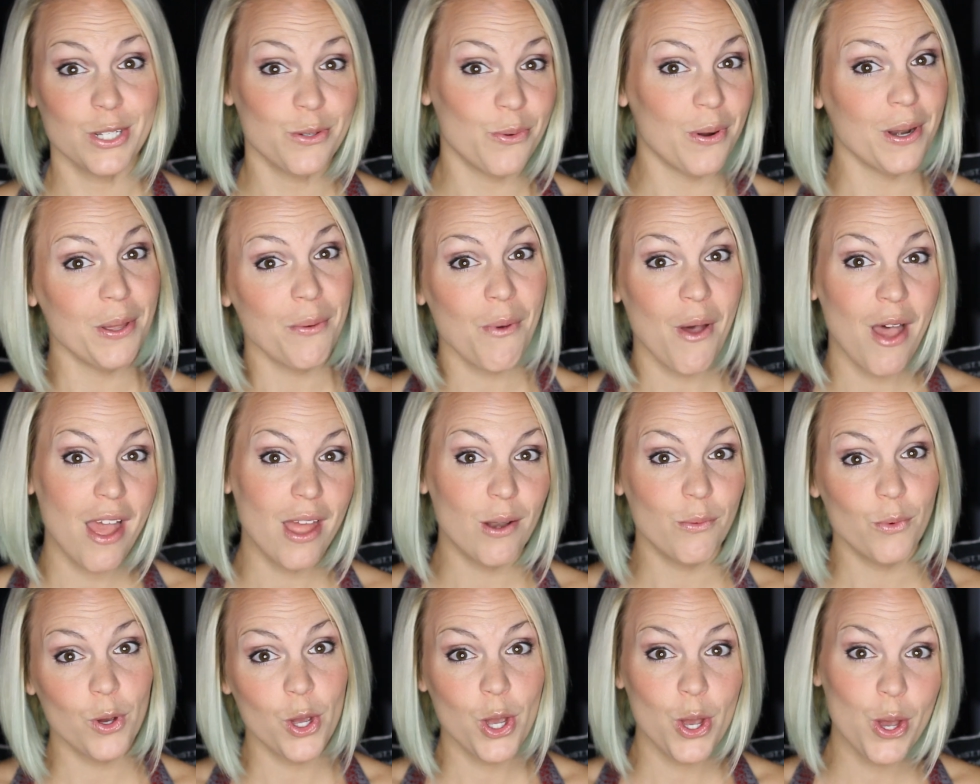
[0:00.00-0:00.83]

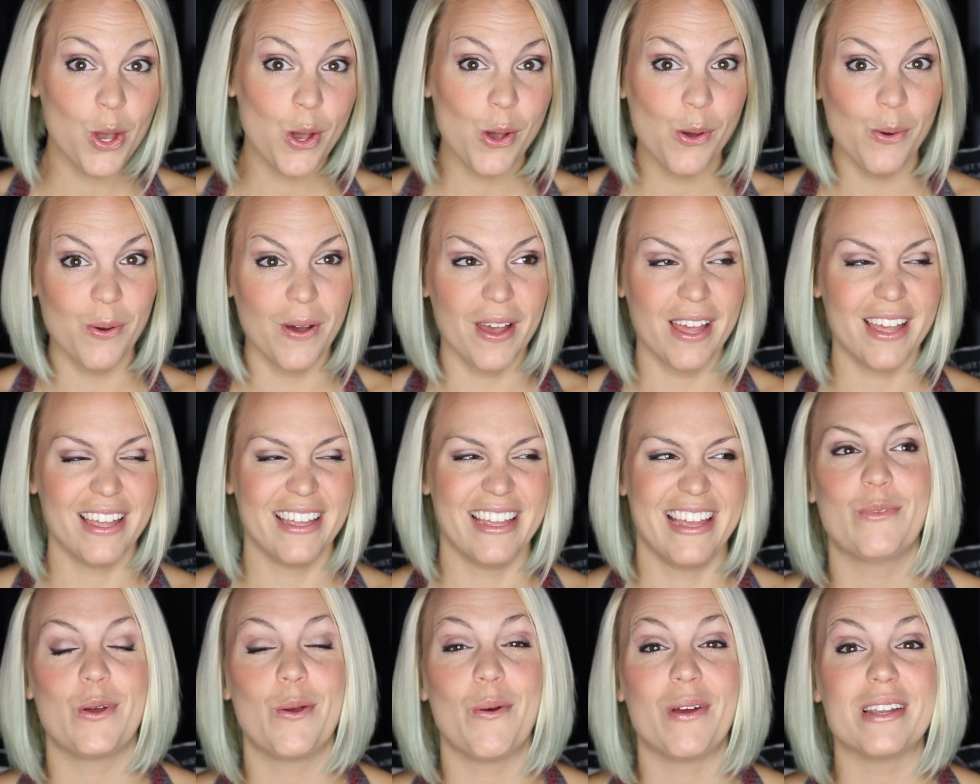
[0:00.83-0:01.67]
21. Woo!
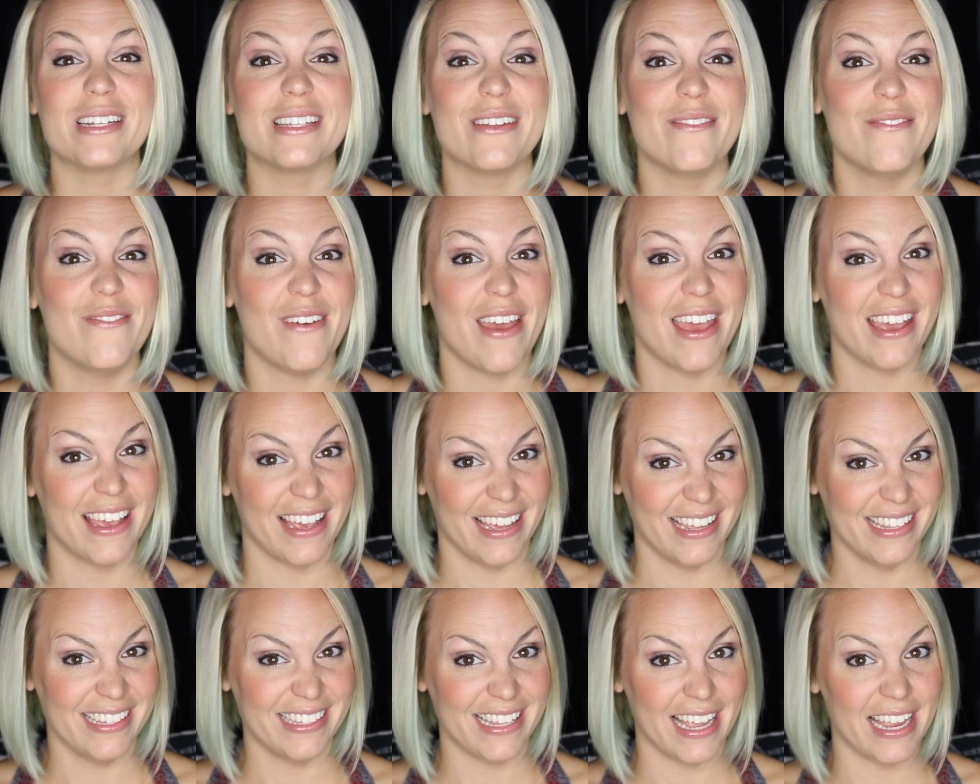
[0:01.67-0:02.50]
We went to
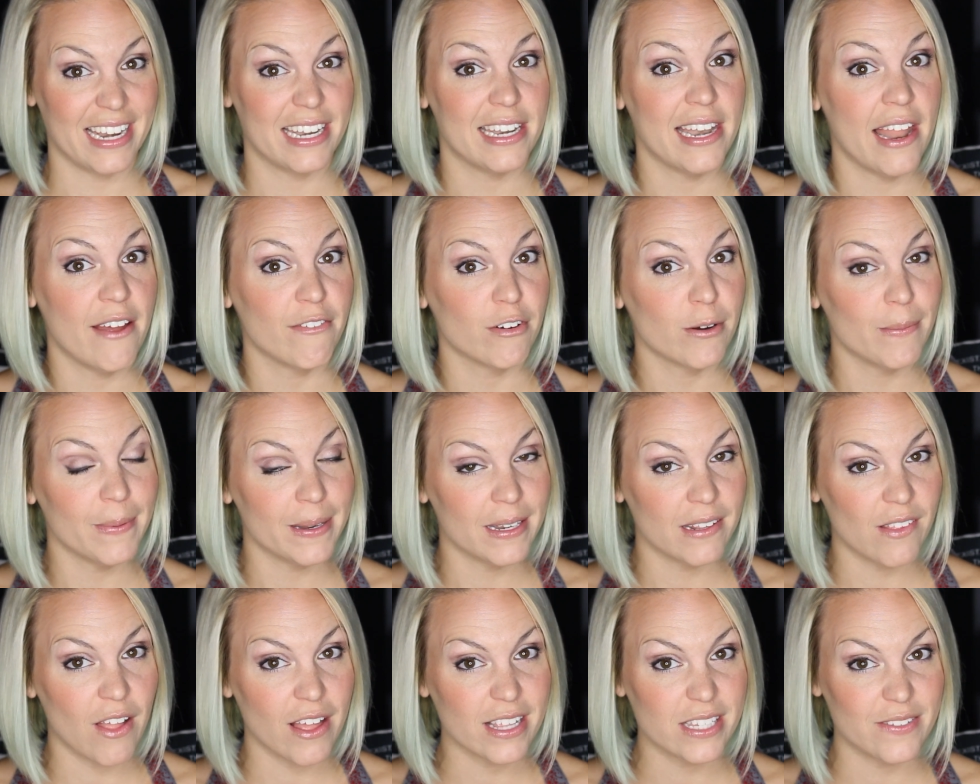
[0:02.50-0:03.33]
Vegas. I had never
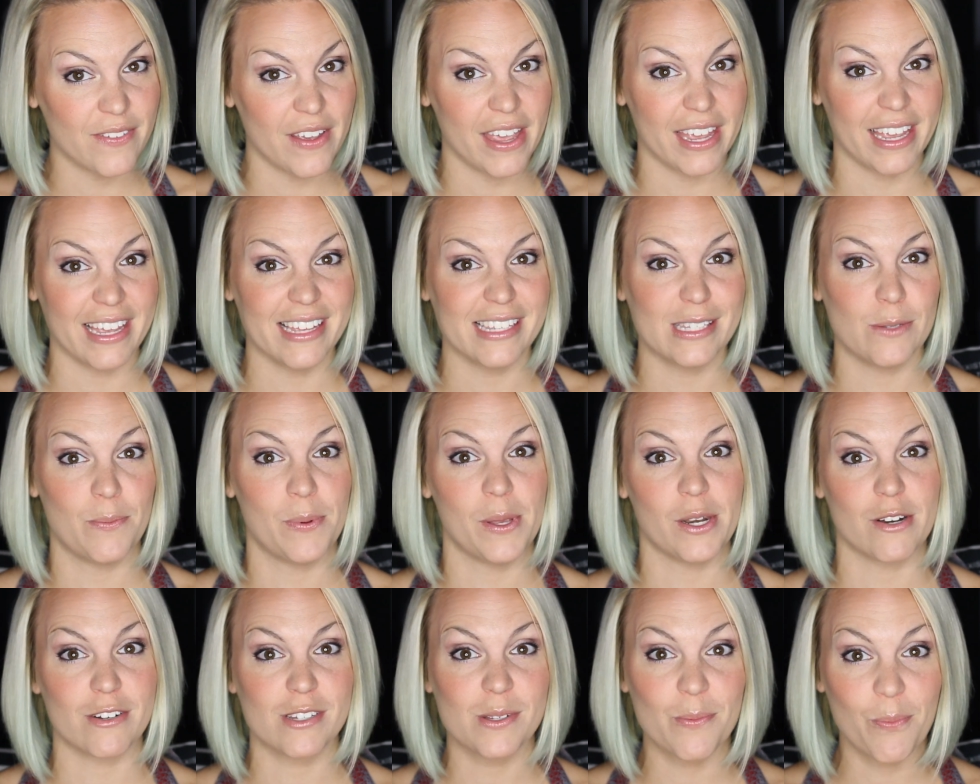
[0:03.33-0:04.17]
been to Las Vegas.
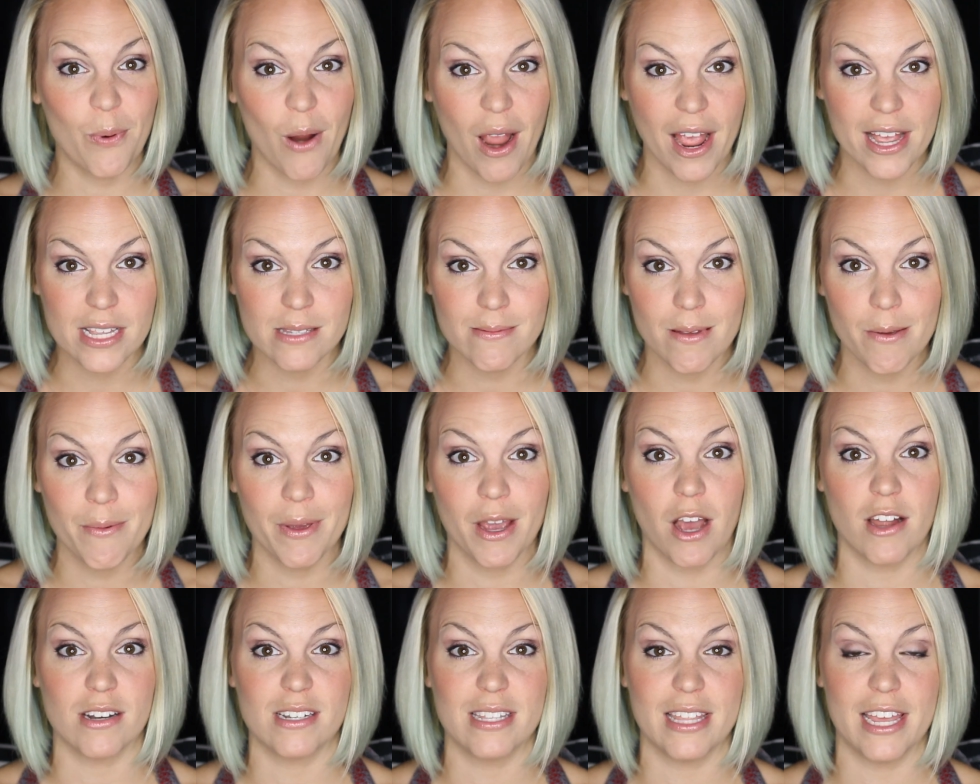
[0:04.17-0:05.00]
Peter surprised me. We
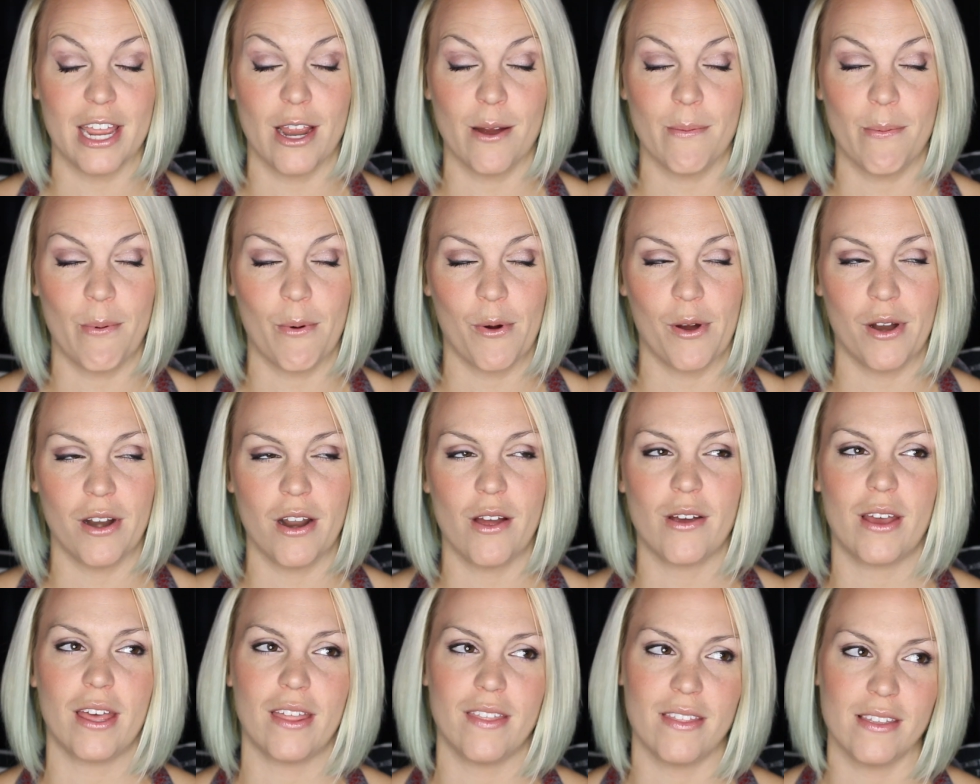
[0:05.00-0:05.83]
got to the
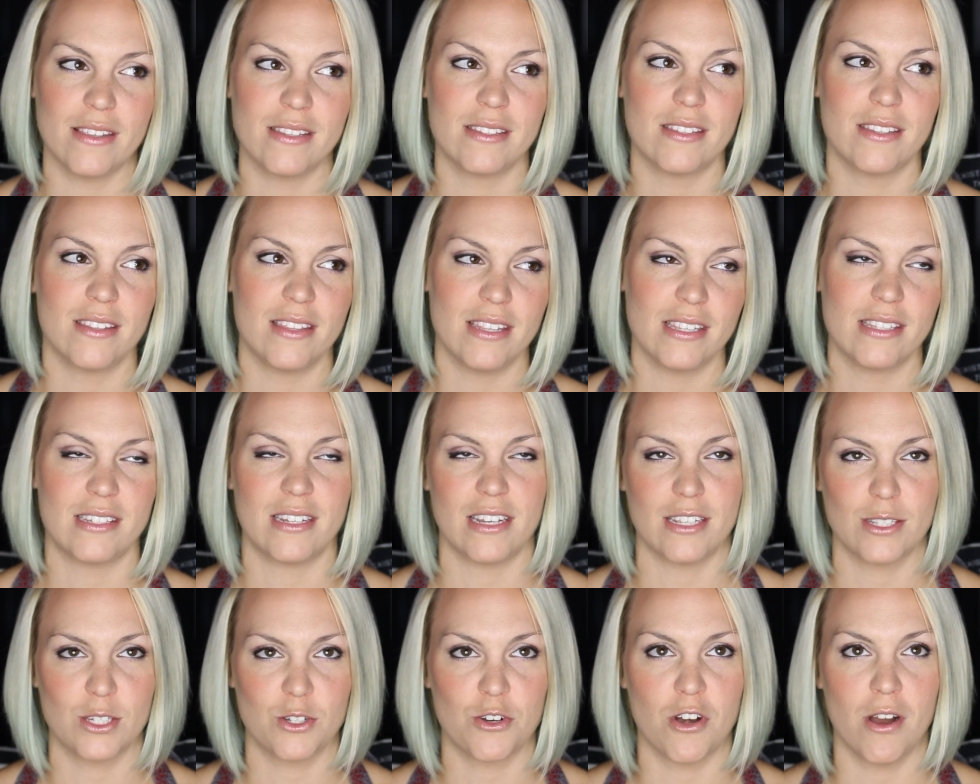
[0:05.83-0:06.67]
airport. Okay, this this
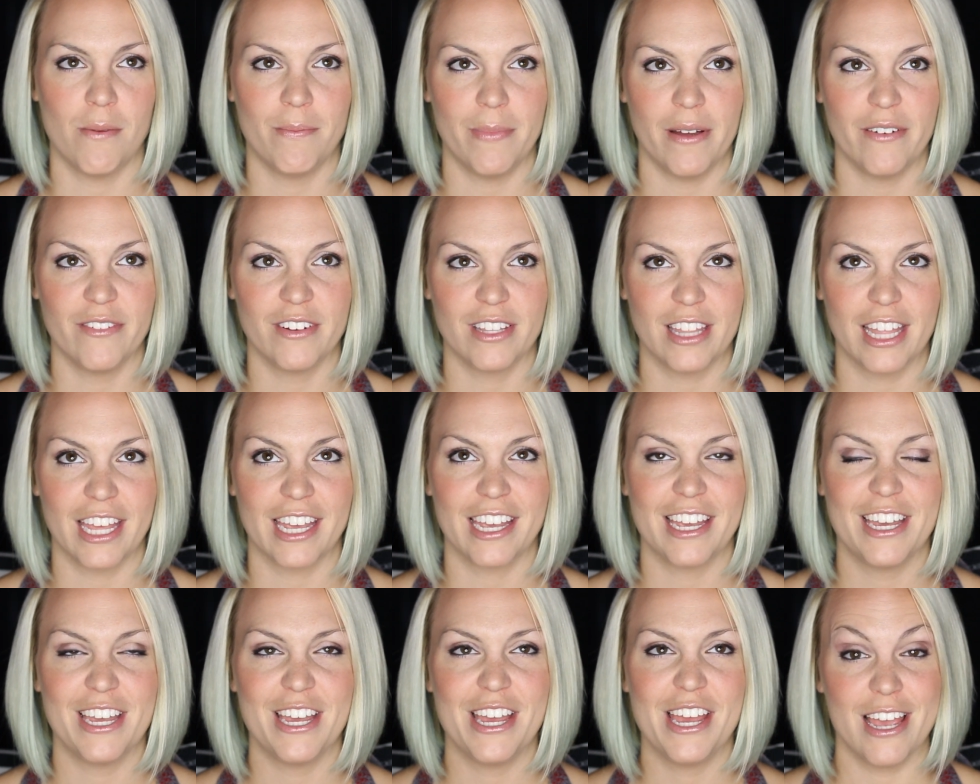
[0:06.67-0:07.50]
does trump everything.